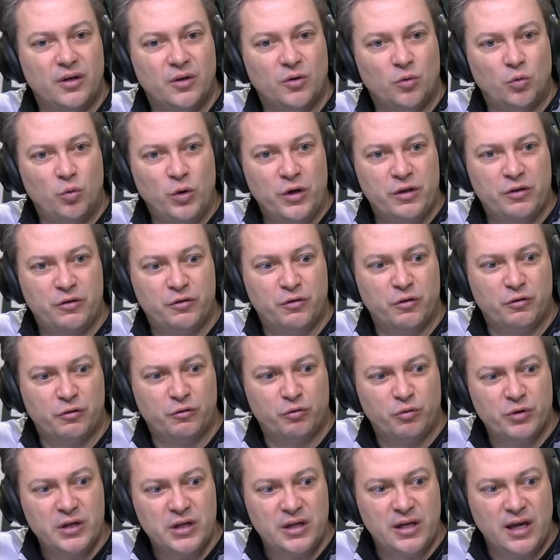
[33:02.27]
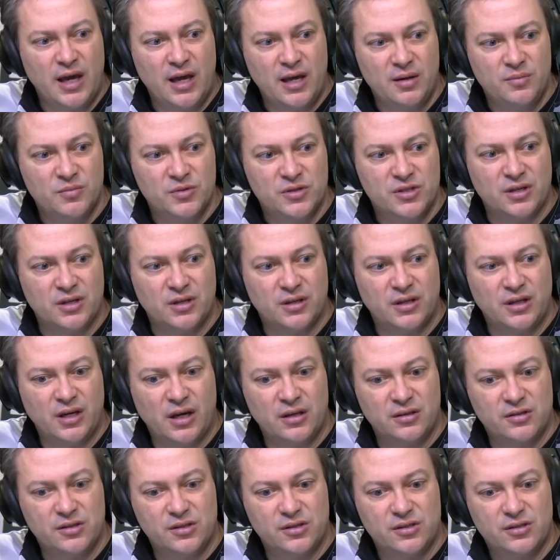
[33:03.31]
with the three games
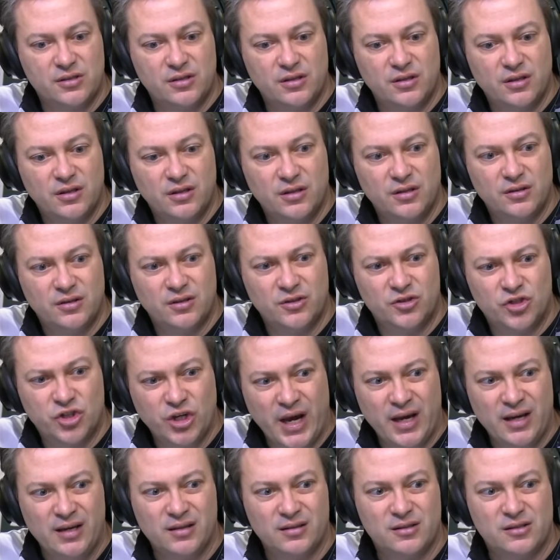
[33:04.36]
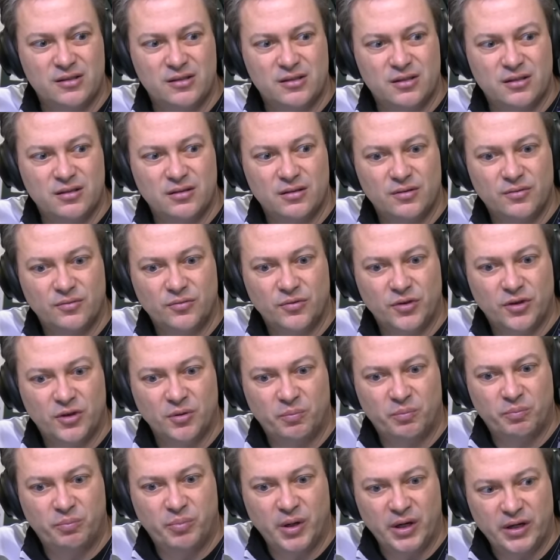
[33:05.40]
against the Giants, the
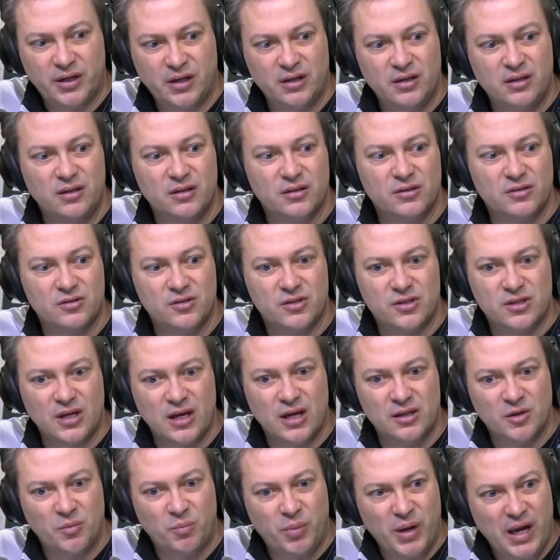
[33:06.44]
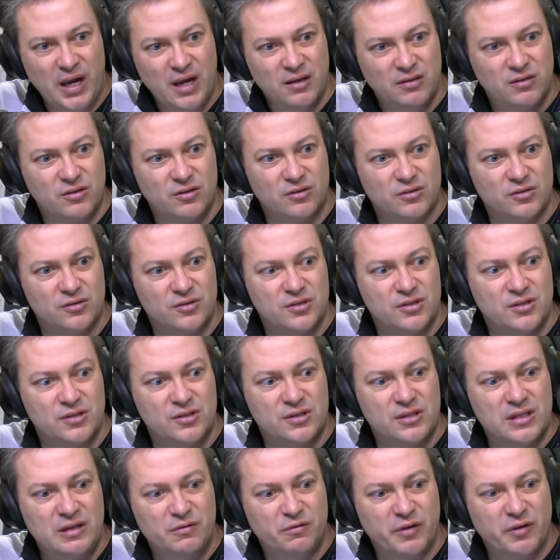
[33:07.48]
Buccaneers and the Panthers
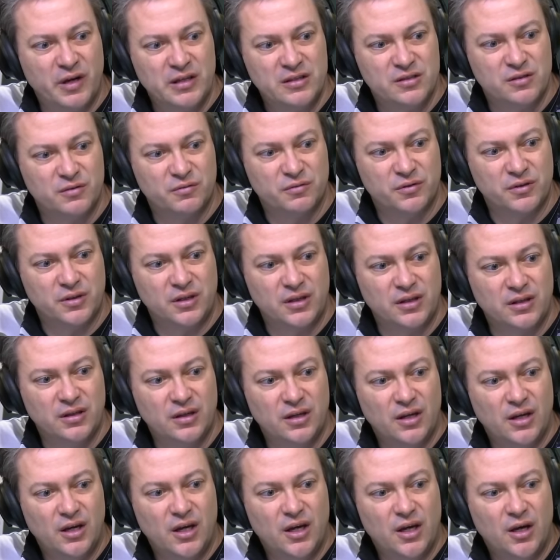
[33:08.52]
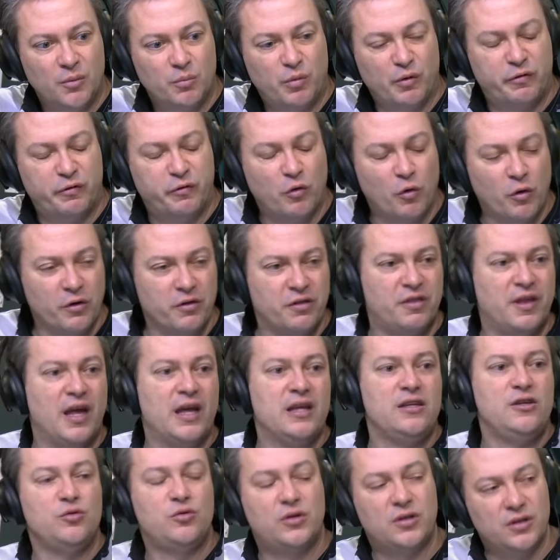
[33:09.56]
defensively, before then
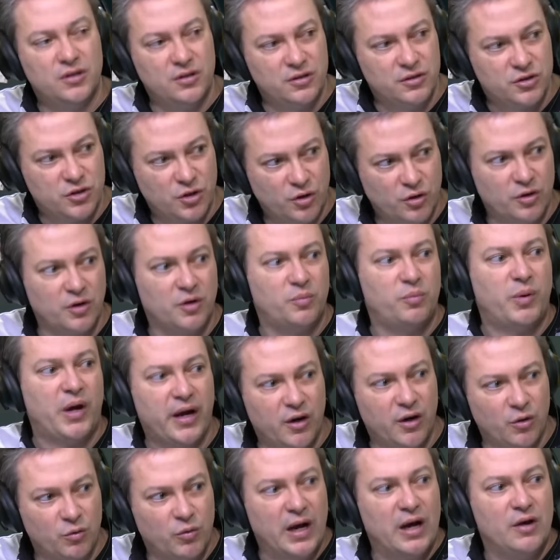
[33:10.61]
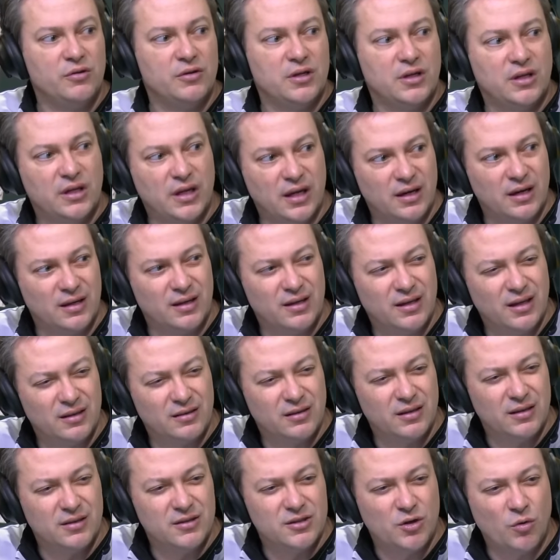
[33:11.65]
you can turn it back around again and get
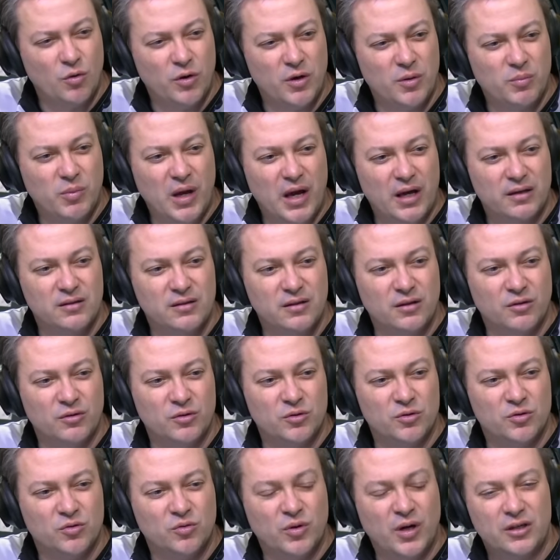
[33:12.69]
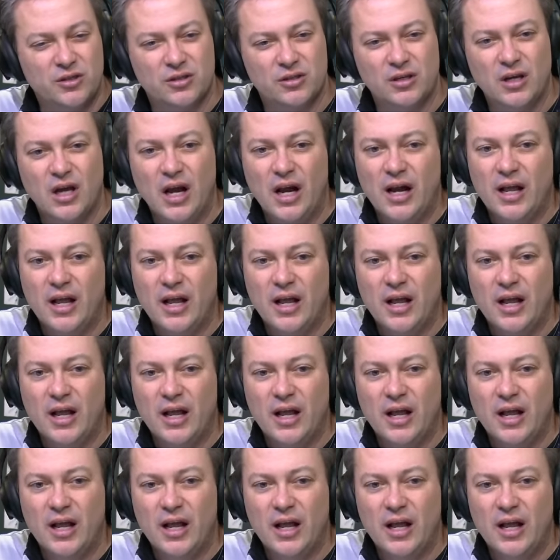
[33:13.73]
things going back the other direction.